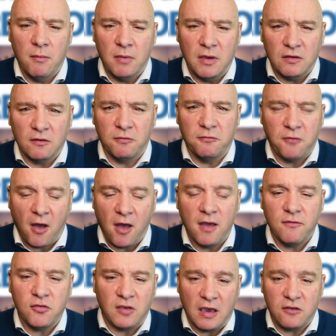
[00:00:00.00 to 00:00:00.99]
is a
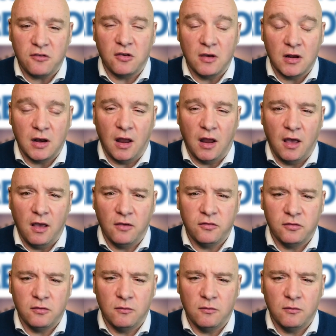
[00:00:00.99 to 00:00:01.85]
five-session class